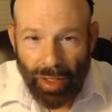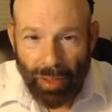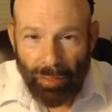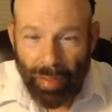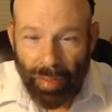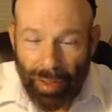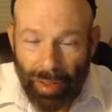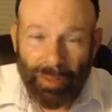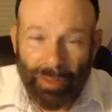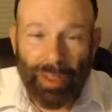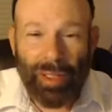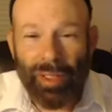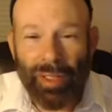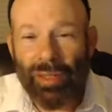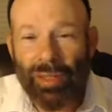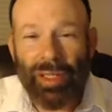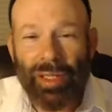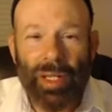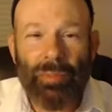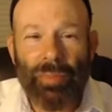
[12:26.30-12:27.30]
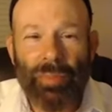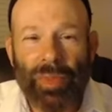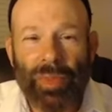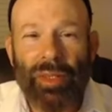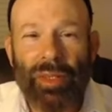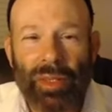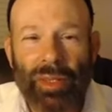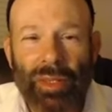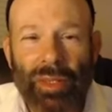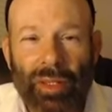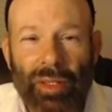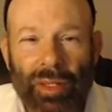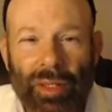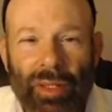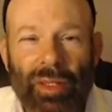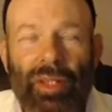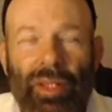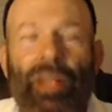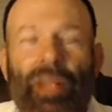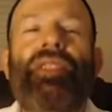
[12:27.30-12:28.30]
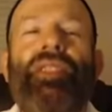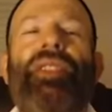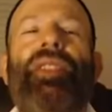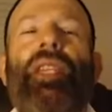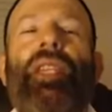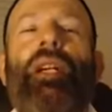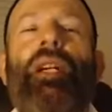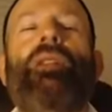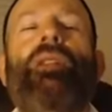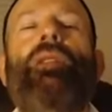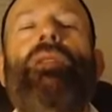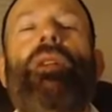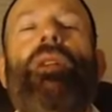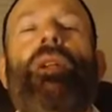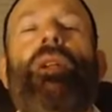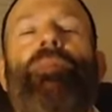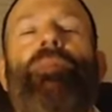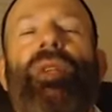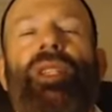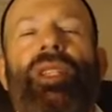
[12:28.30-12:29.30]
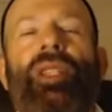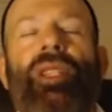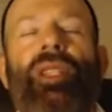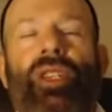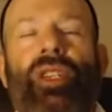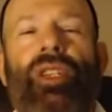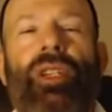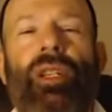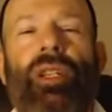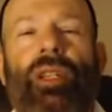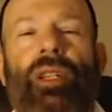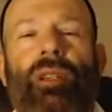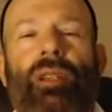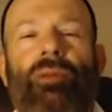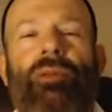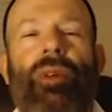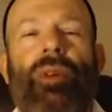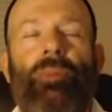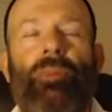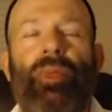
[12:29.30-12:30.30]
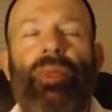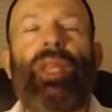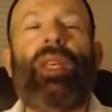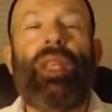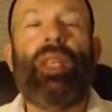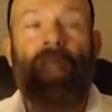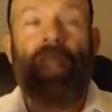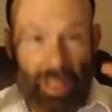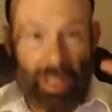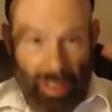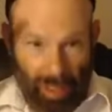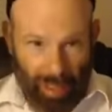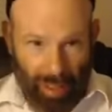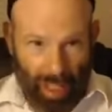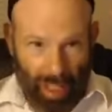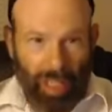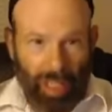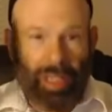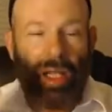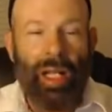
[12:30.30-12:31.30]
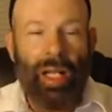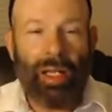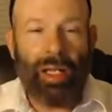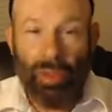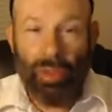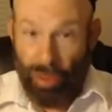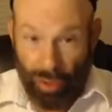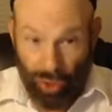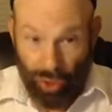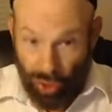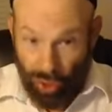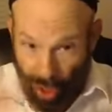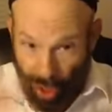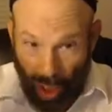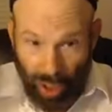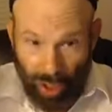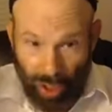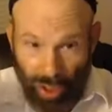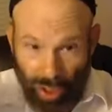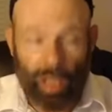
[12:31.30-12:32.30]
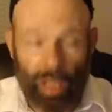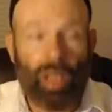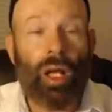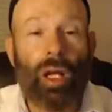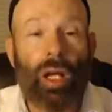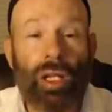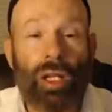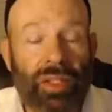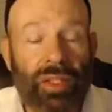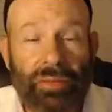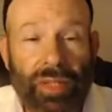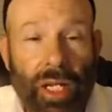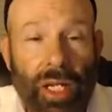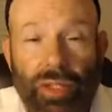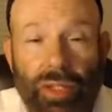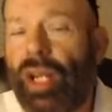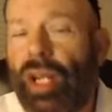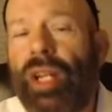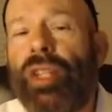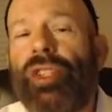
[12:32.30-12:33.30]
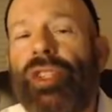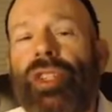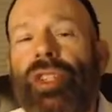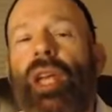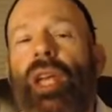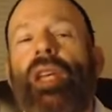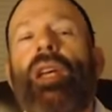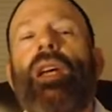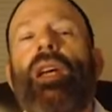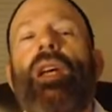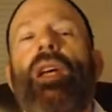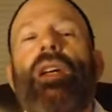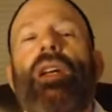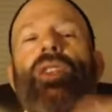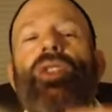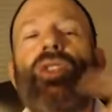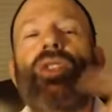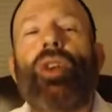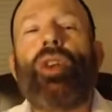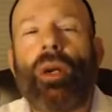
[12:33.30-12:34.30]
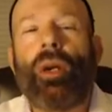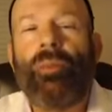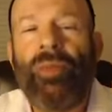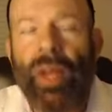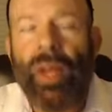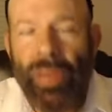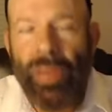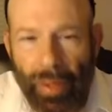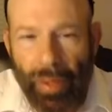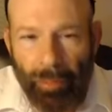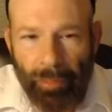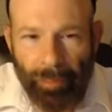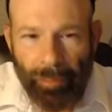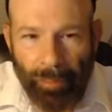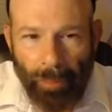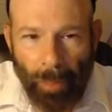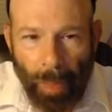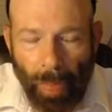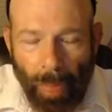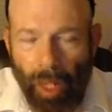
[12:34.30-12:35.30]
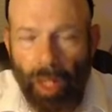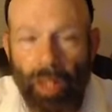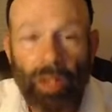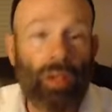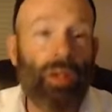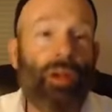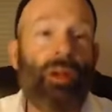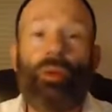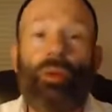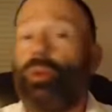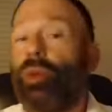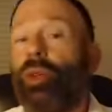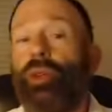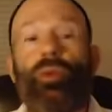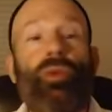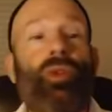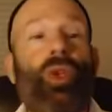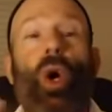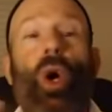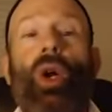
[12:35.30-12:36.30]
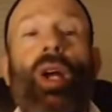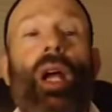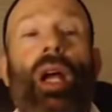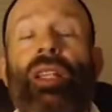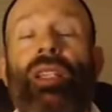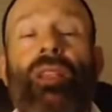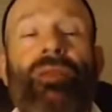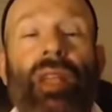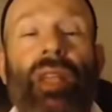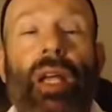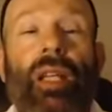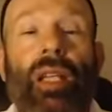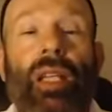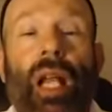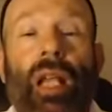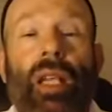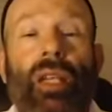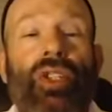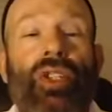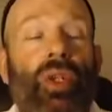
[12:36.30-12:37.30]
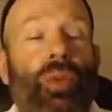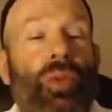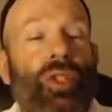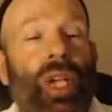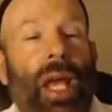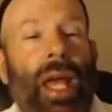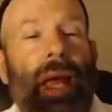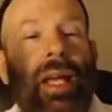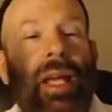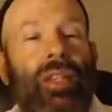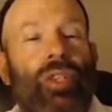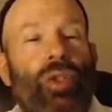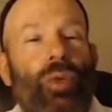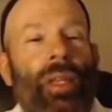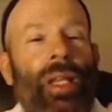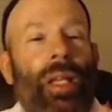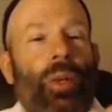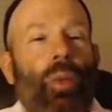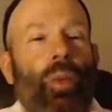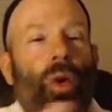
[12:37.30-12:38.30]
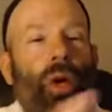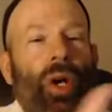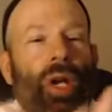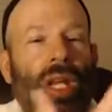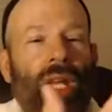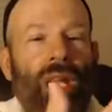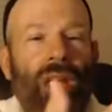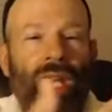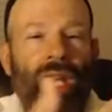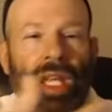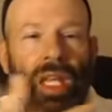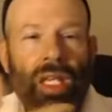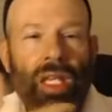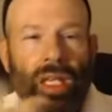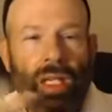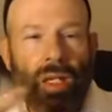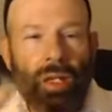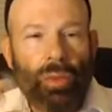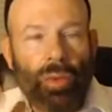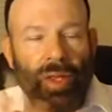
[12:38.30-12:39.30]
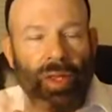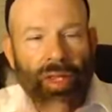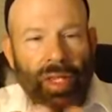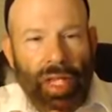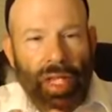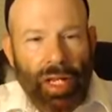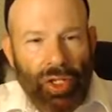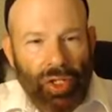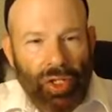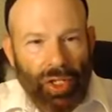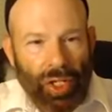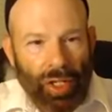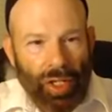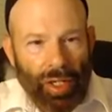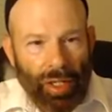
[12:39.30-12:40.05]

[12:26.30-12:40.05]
But you want to know something? Until you're in a position of being godlike, you can change the laws of nature. I didn't say circumvent them, right? We use all kinds of technology which actually work in with nature,